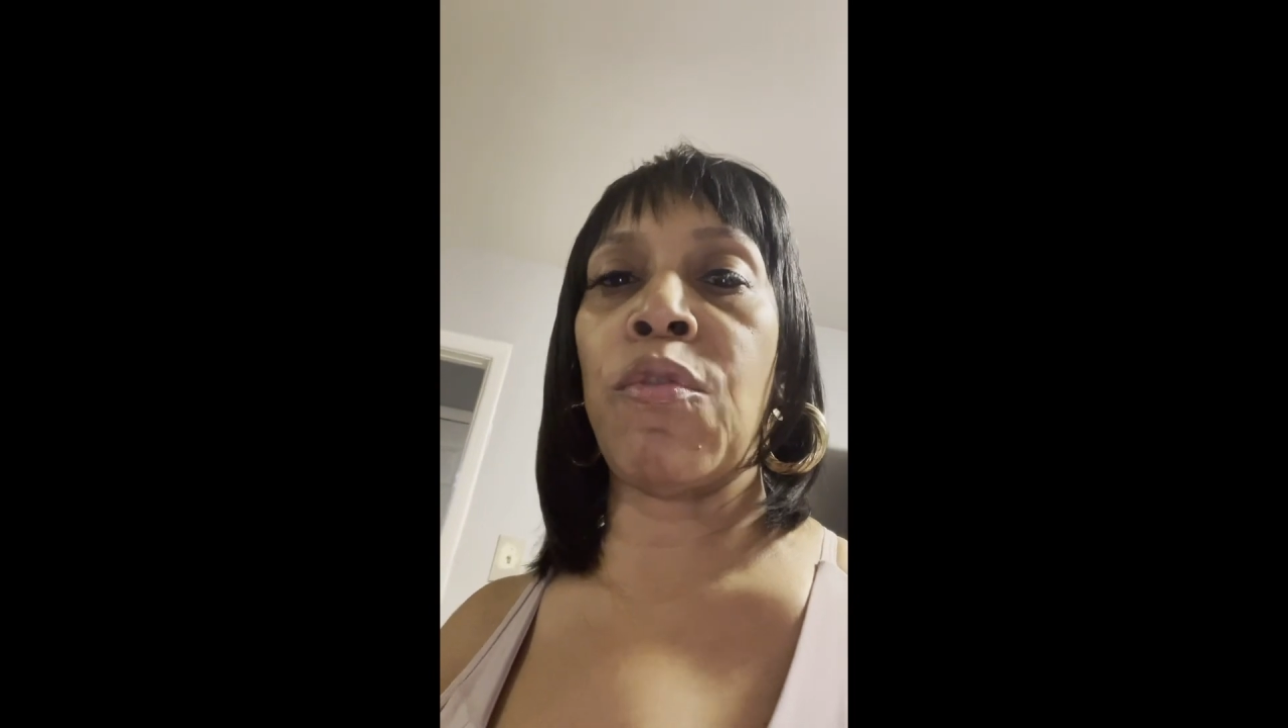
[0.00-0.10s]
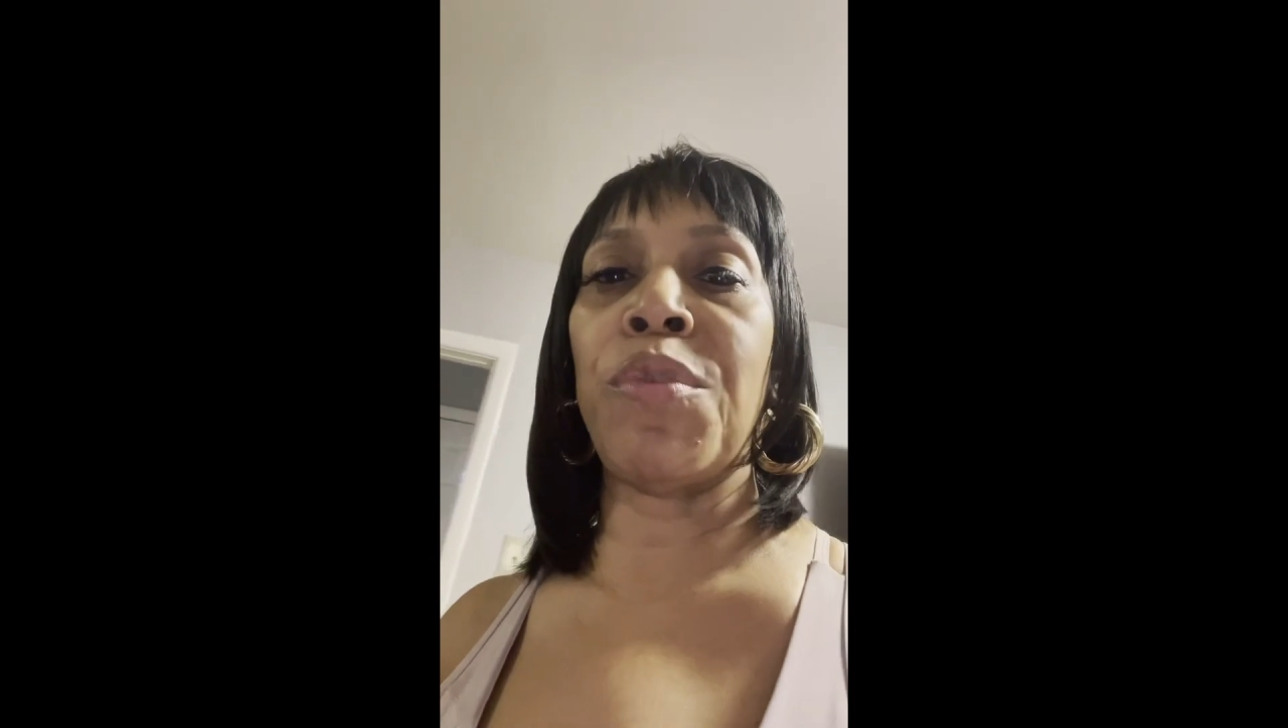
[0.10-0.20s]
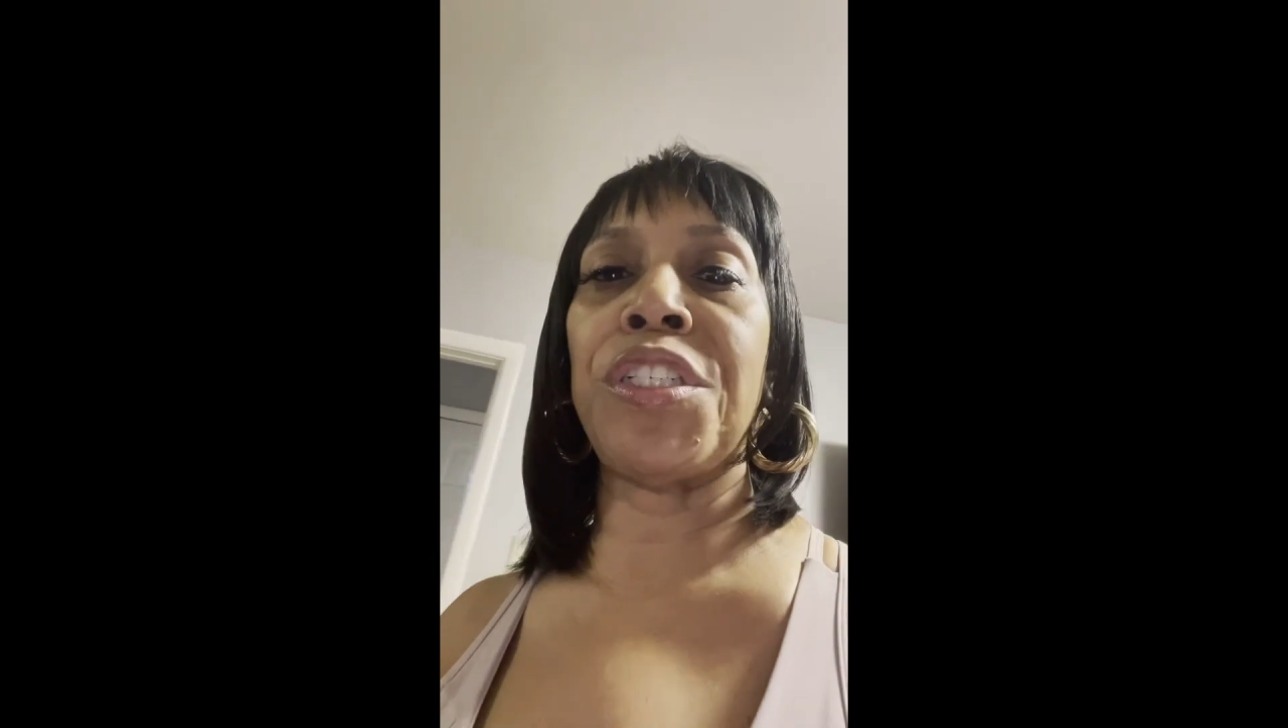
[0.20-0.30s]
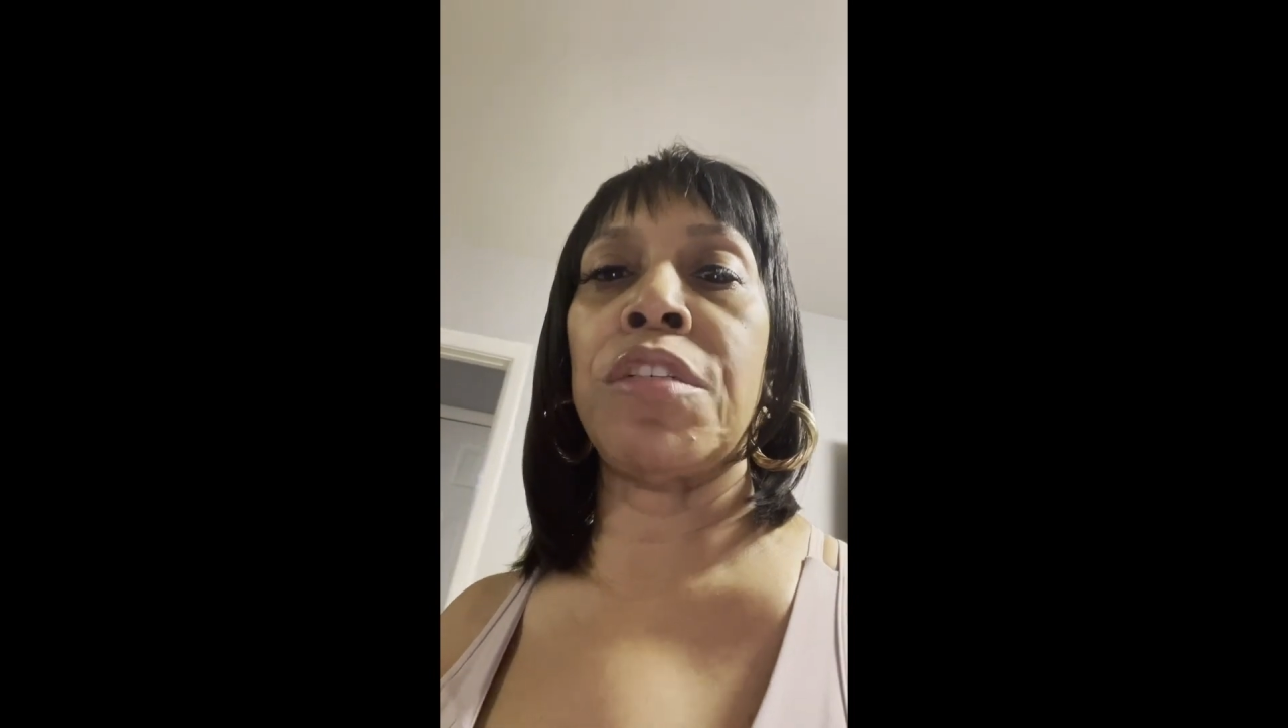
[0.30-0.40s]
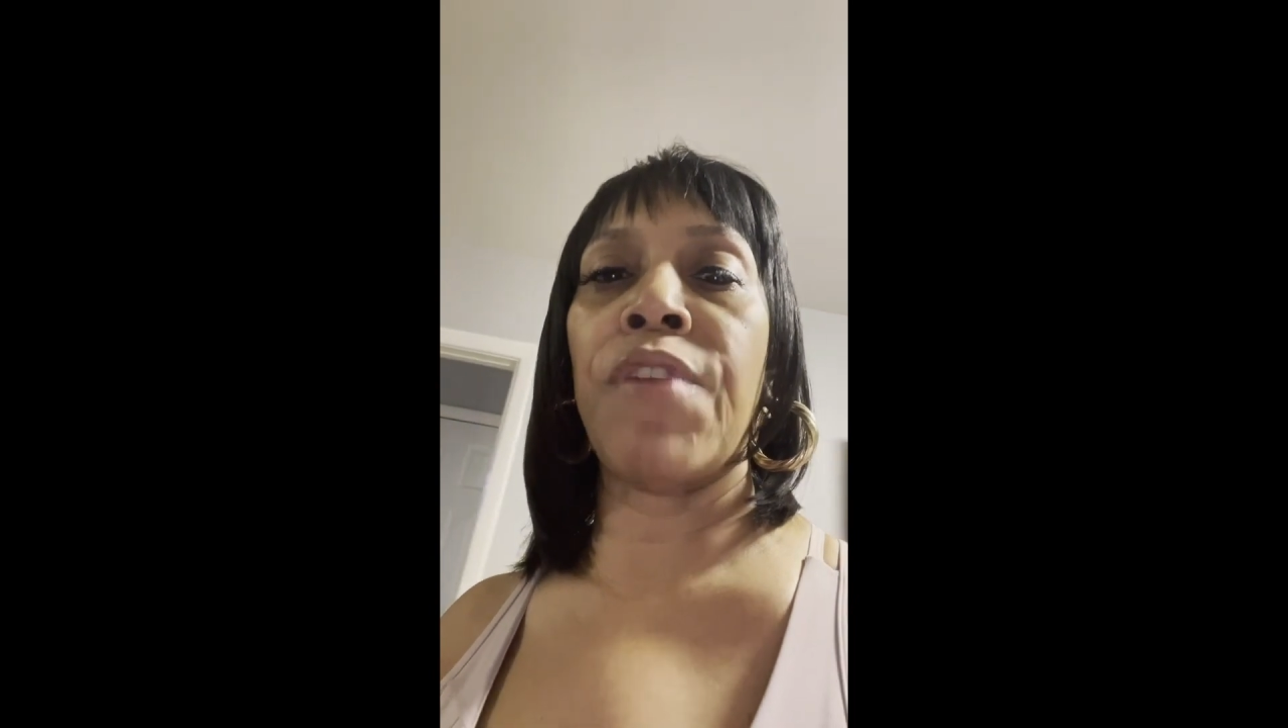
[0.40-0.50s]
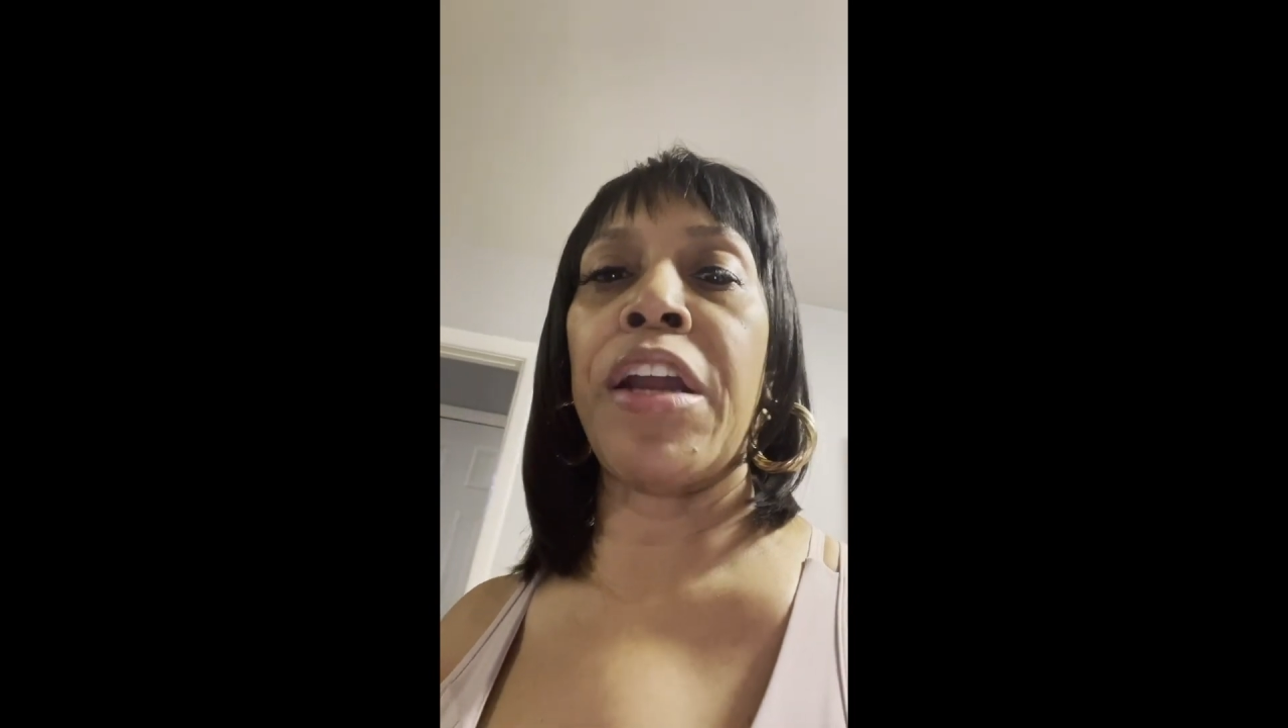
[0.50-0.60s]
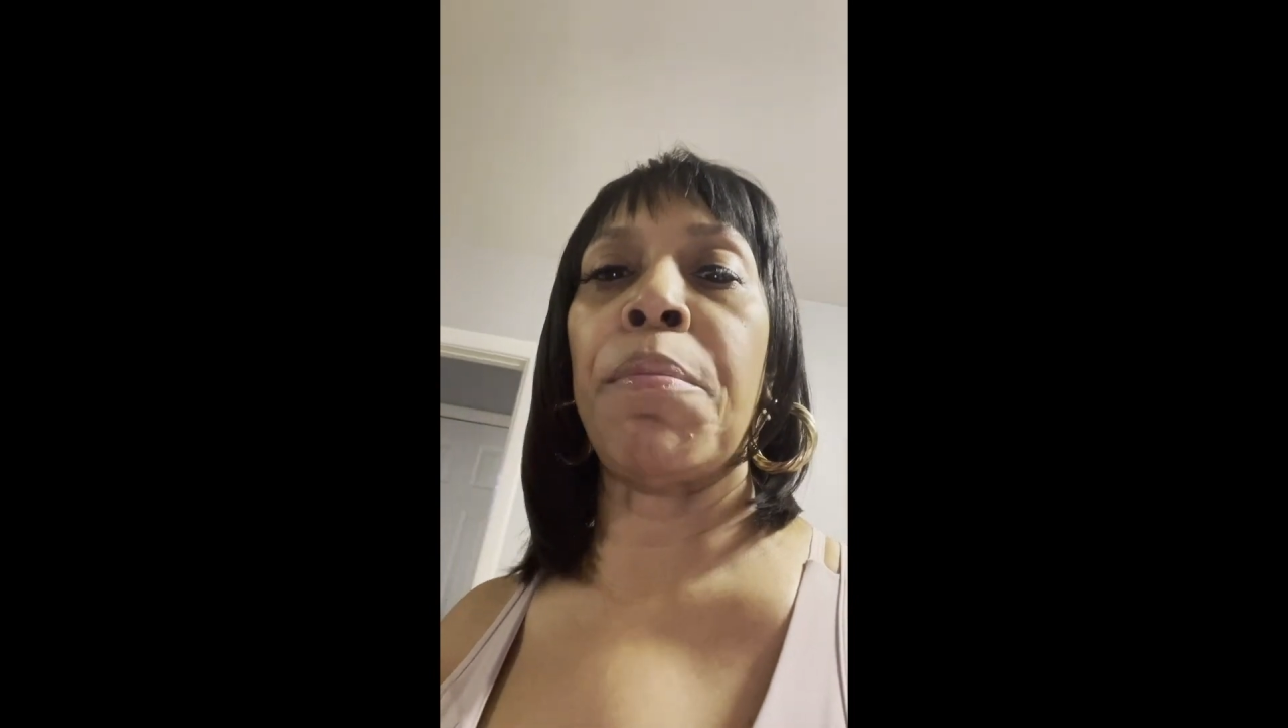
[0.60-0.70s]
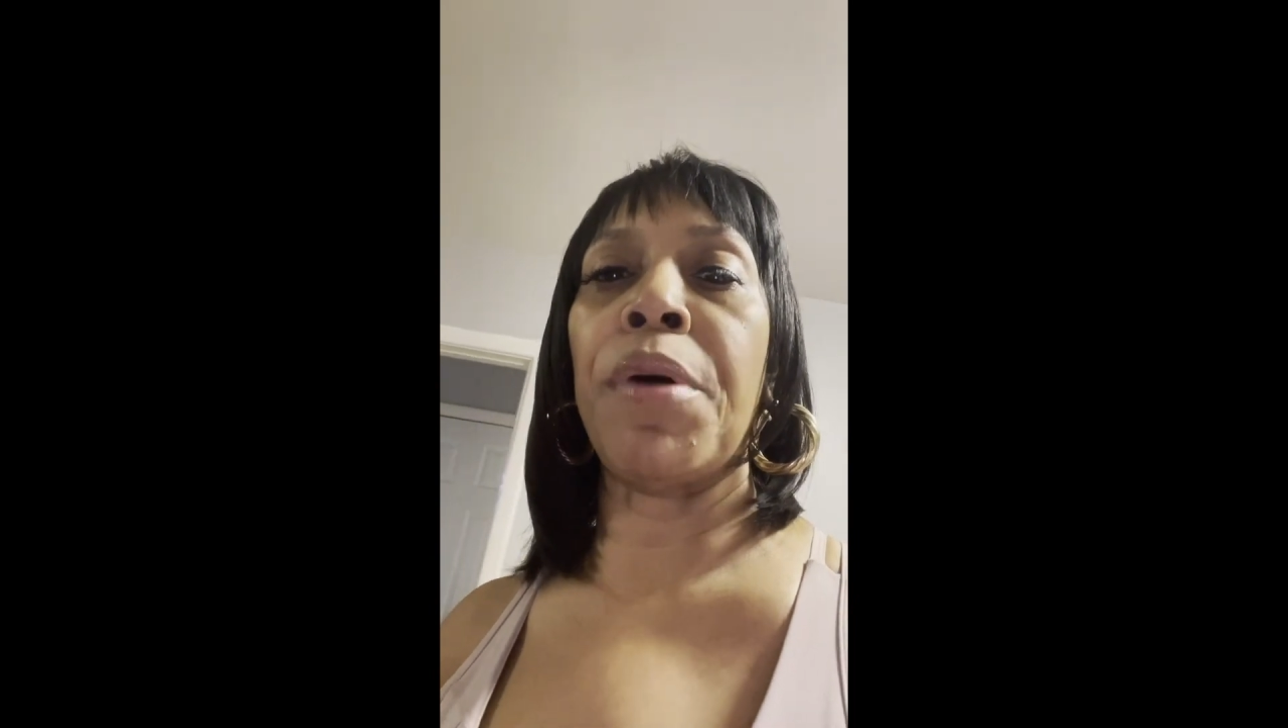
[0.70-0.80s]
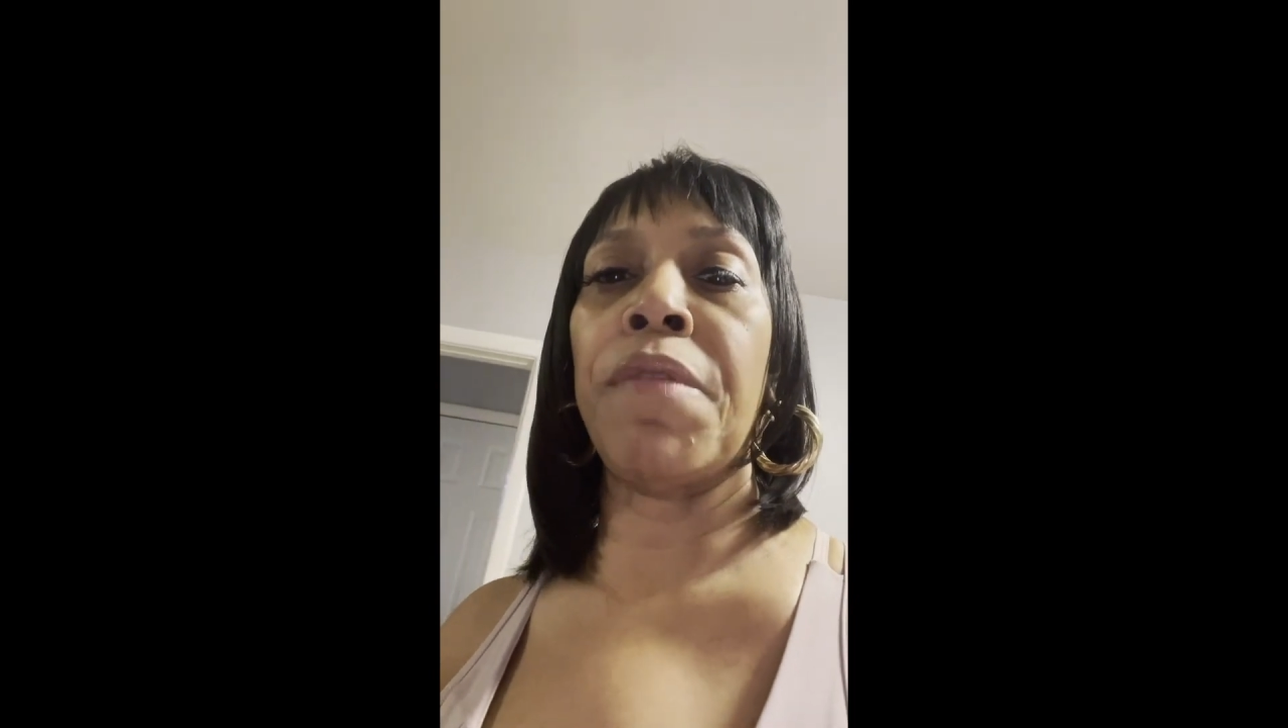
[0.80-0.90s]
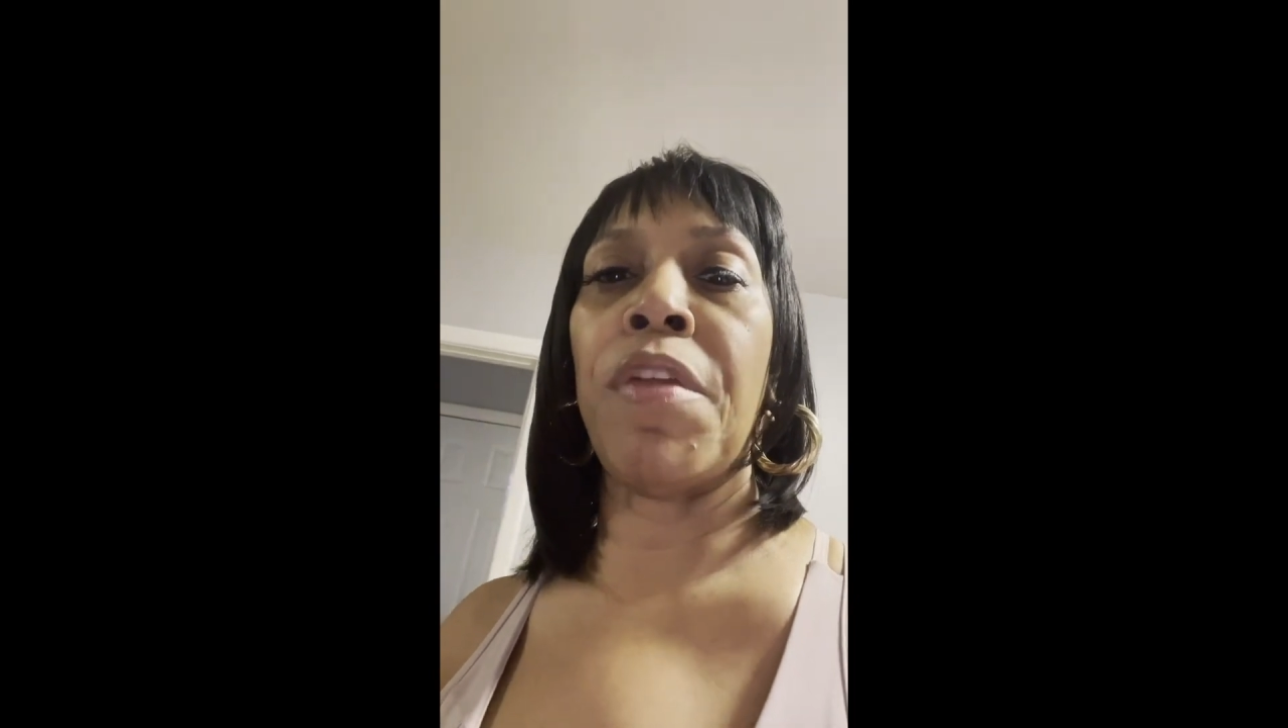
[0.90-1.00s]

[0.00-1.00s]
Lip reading: which is right above